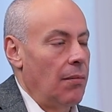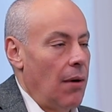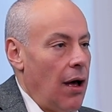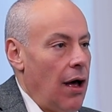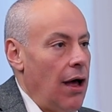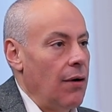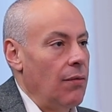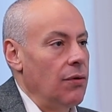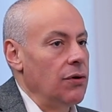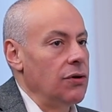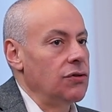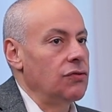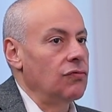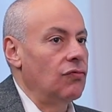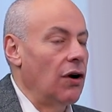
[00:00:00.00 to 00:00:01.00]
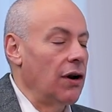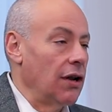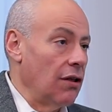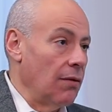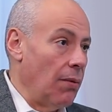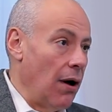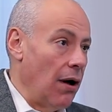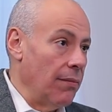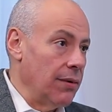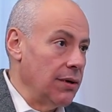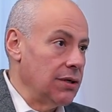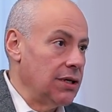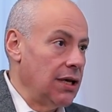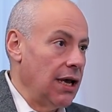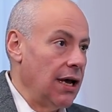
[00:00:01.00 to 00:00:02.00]
I was running
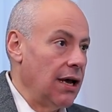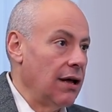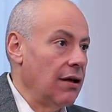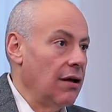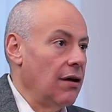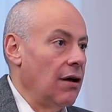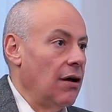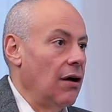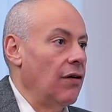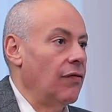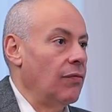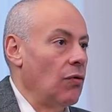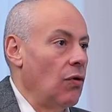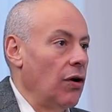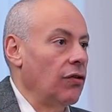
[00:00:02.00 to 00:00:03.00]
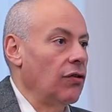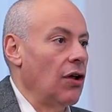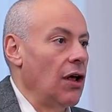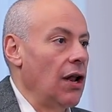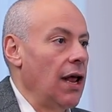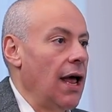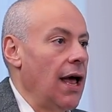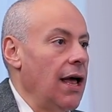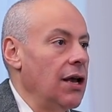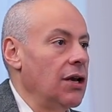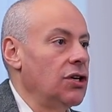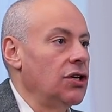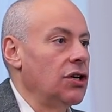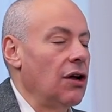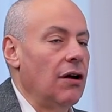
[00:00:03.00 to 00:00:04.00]
departments here from quite an early
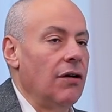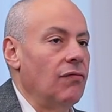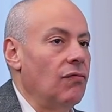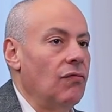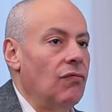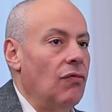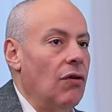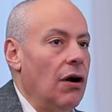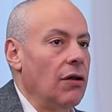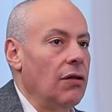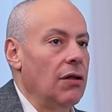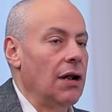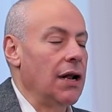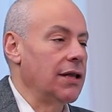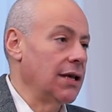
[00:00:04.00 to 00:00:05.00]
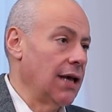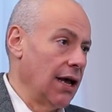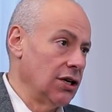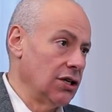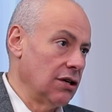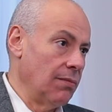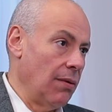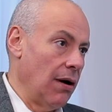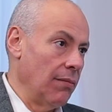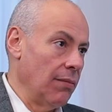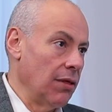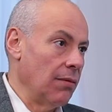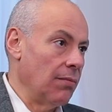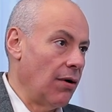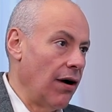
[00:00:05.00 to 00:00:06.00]
age. I've run the litigation
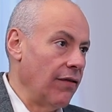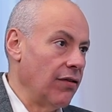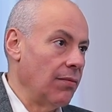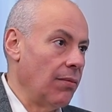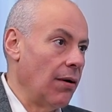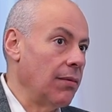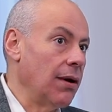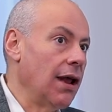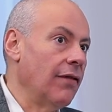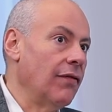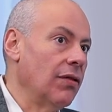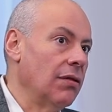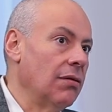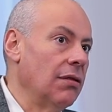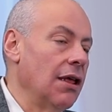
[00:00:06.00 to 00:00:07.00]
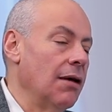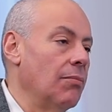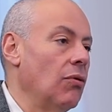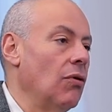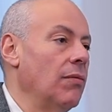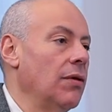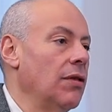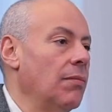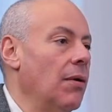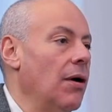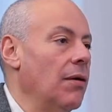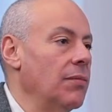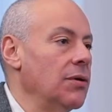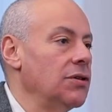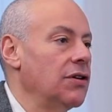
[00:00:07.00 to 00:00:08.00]
department, the private department, even the employment
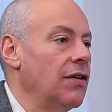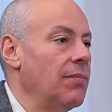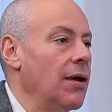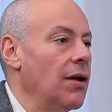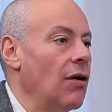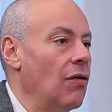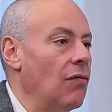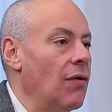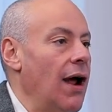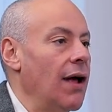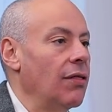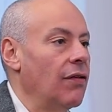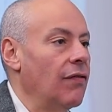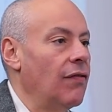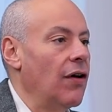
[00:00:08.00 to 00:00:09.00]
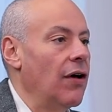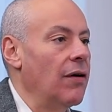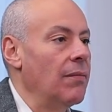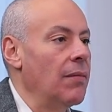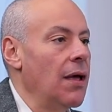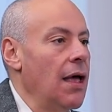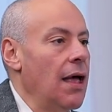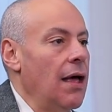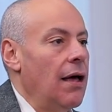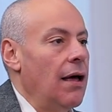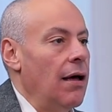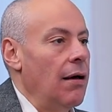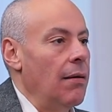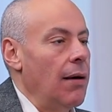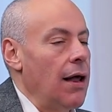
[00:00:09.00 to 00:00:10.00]
department. So I've been around the firm.
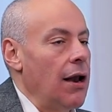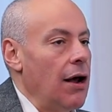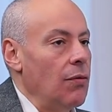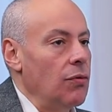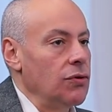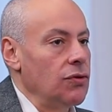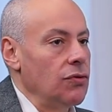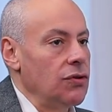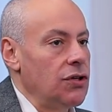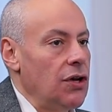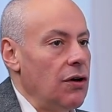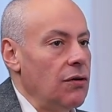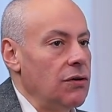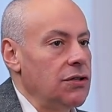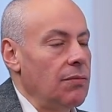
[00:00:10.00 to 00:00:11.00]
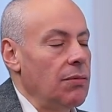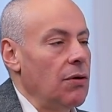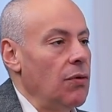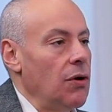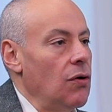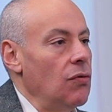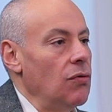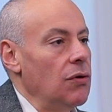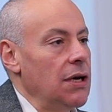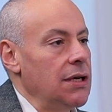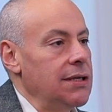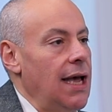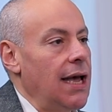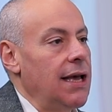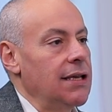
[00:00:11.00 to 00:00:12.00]
And I was also something we called
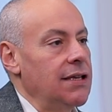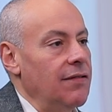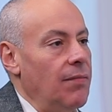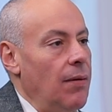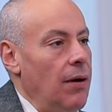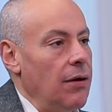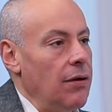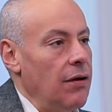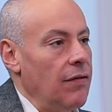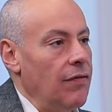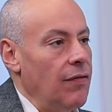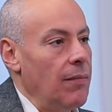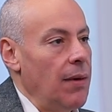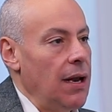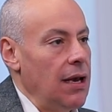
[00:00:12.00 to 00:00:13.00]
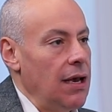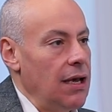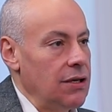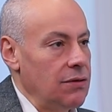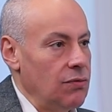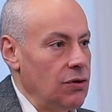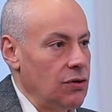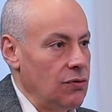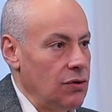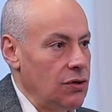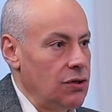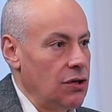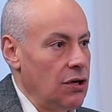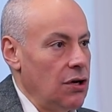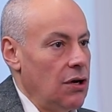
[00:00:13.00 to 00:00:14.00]
executive partner for many years, which
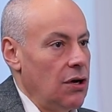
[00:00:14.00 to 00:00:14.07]
was